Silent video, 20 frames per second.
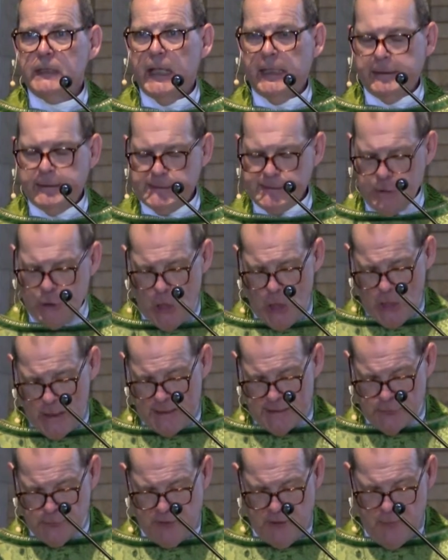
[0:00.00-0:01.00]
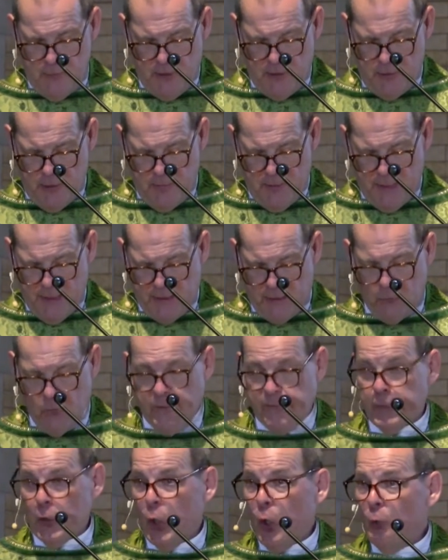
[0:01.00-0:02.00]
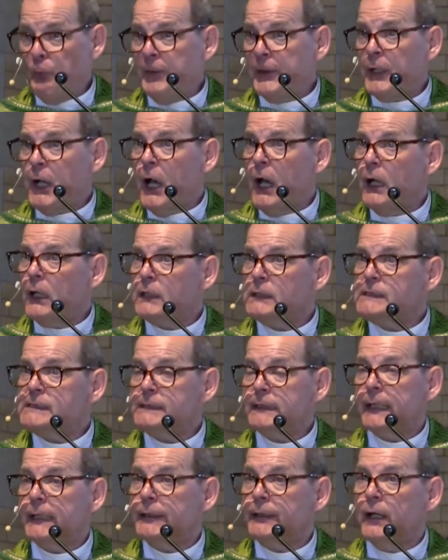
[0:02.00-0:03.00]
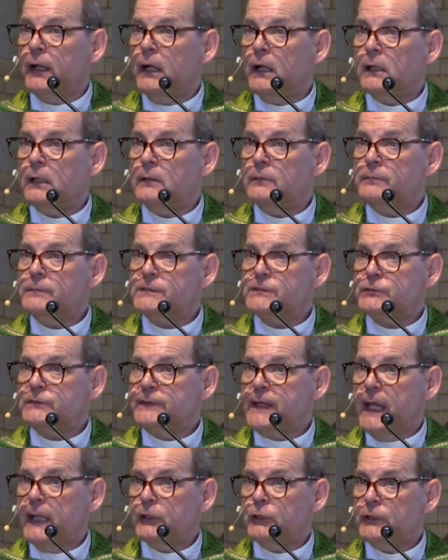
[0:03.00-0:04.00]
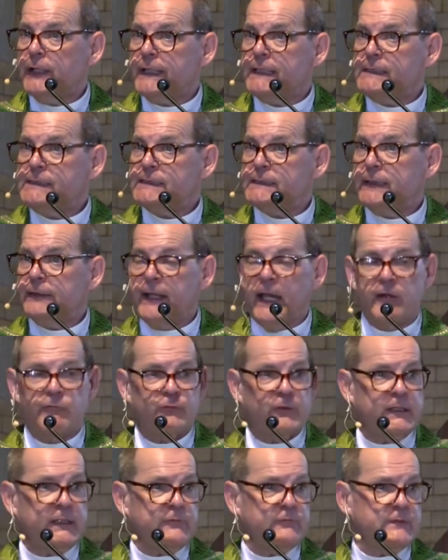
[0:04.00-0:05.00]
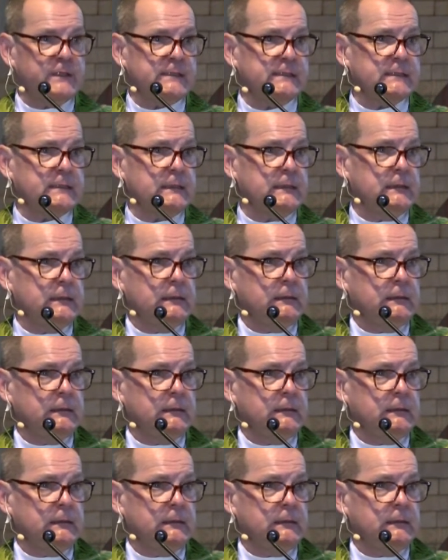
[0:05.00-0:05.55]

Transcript: And as long as we remain with open hearts and arms to that grace and that forgiveness,